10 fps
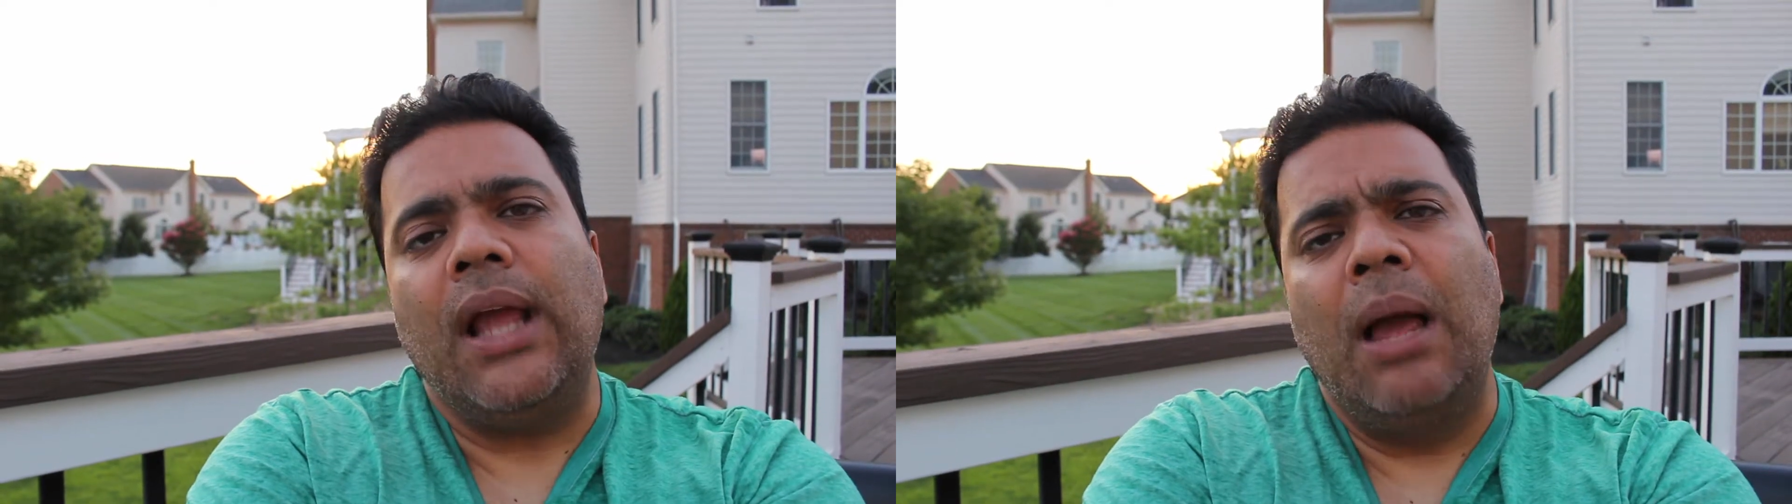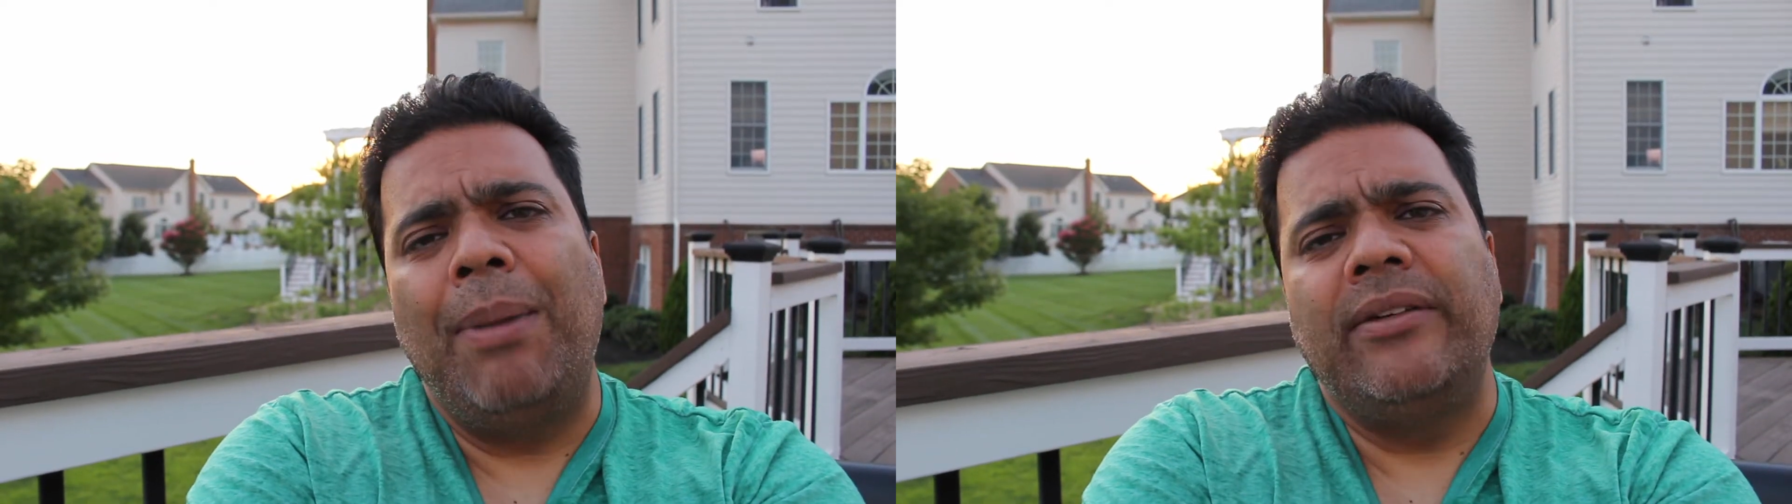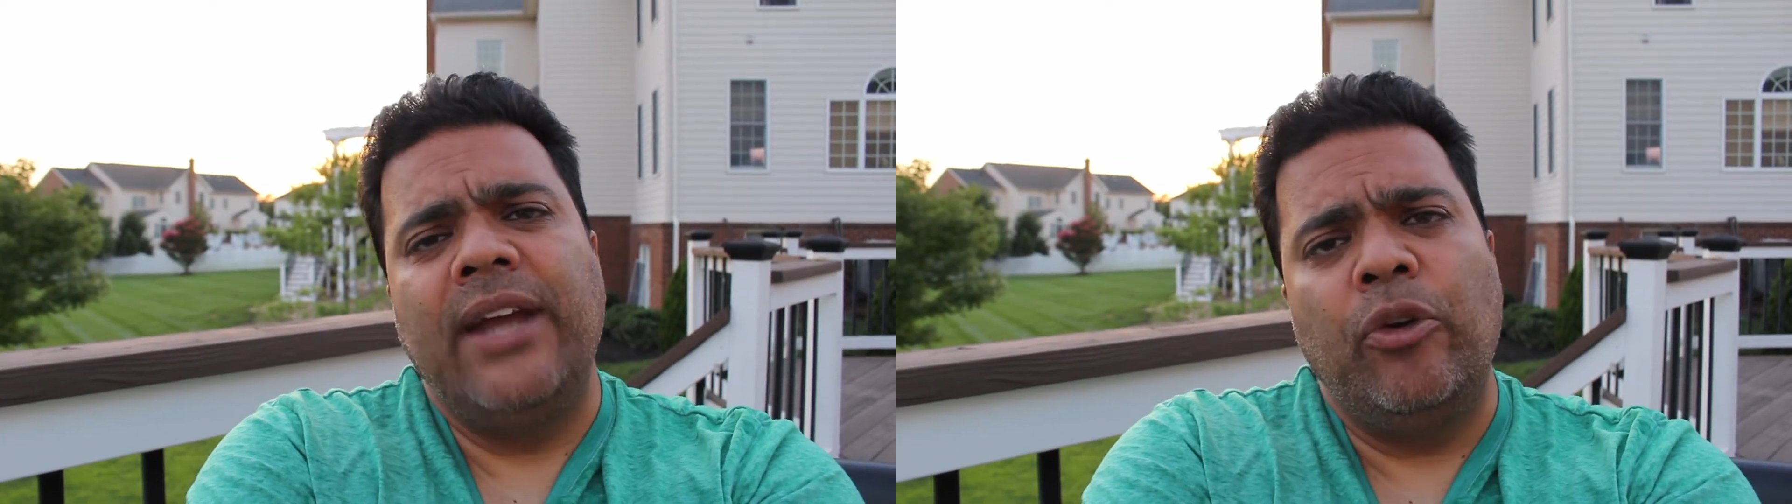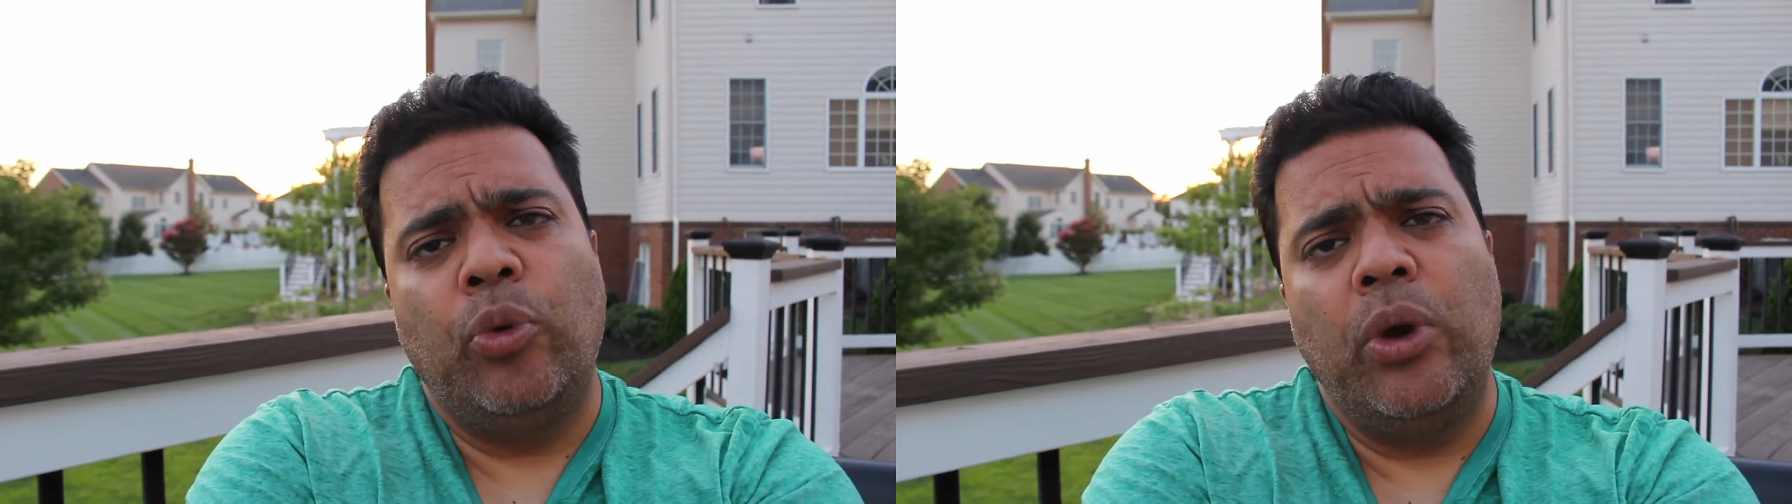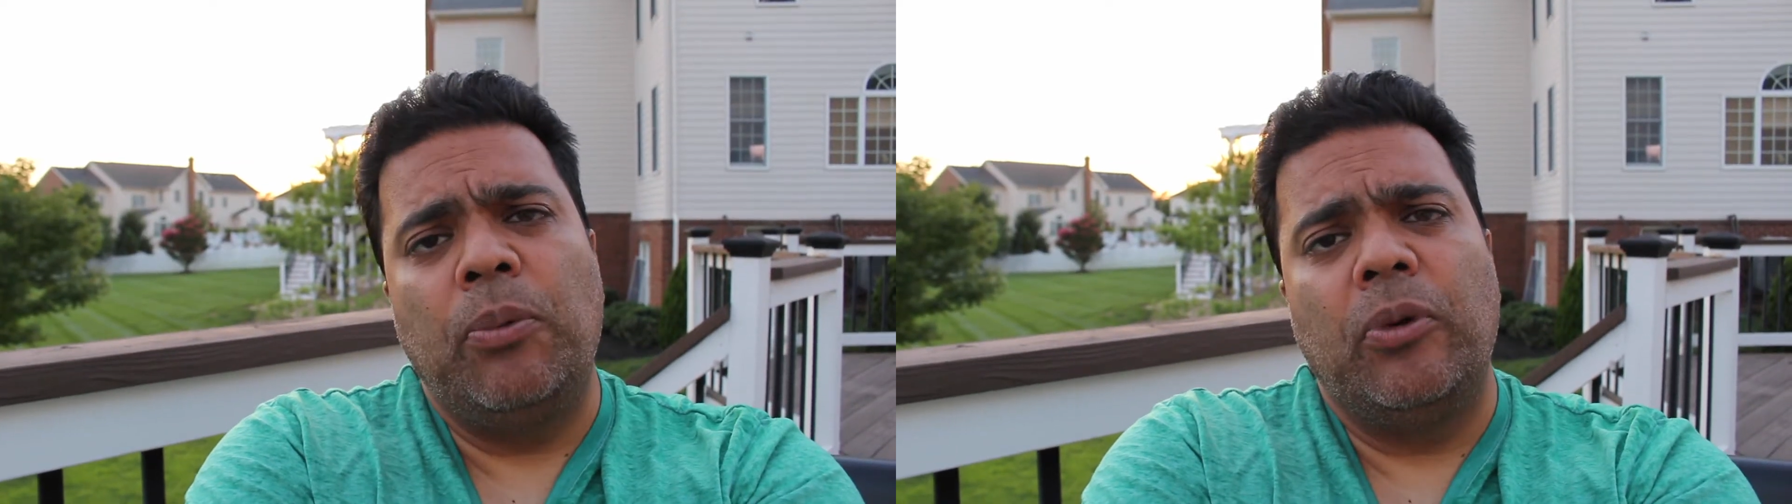About 10 or
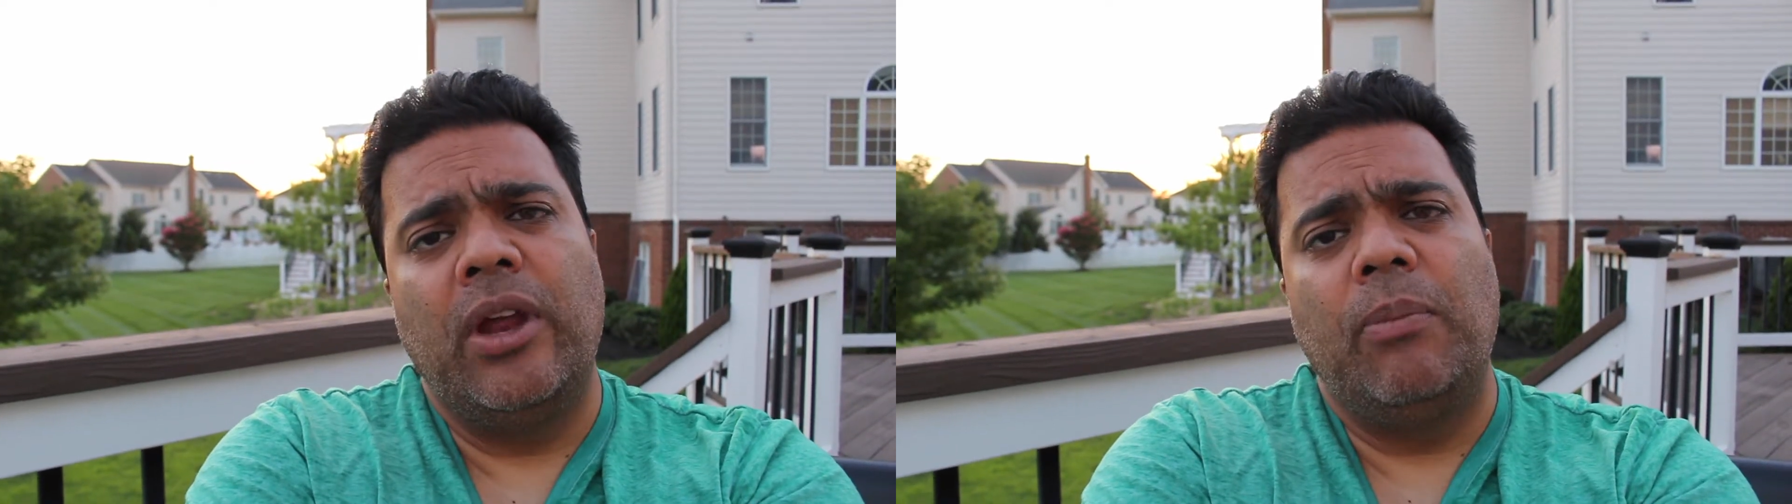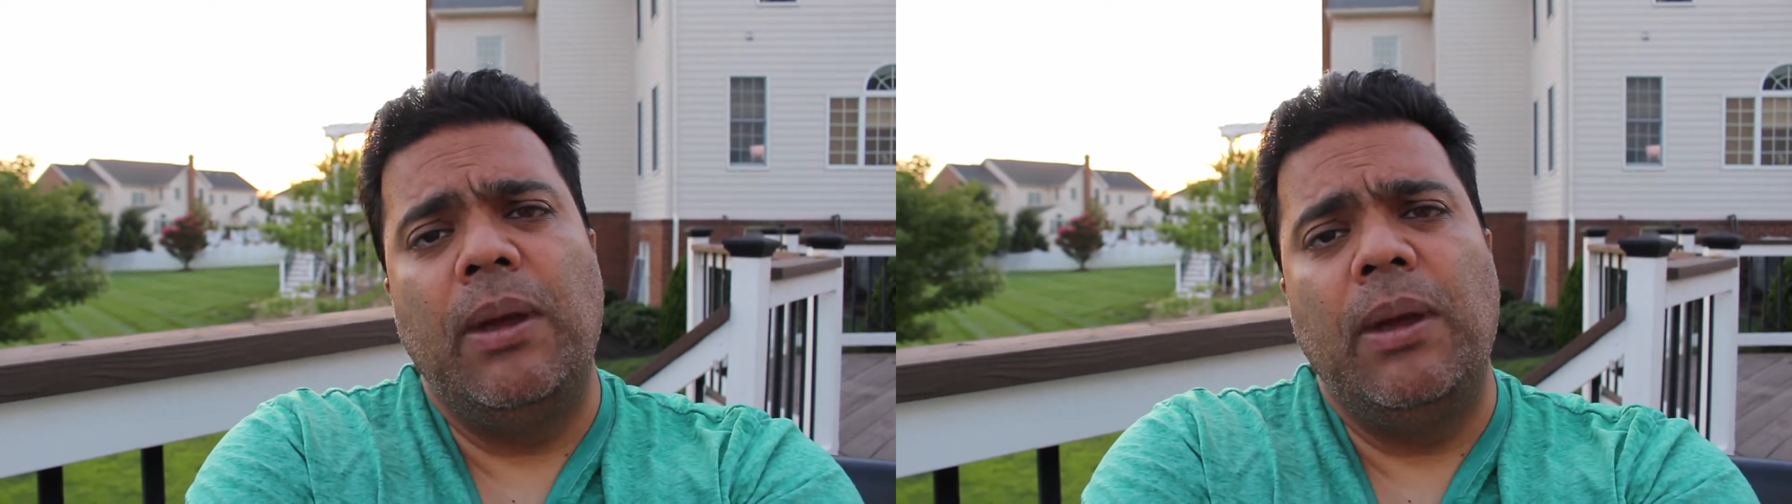20% of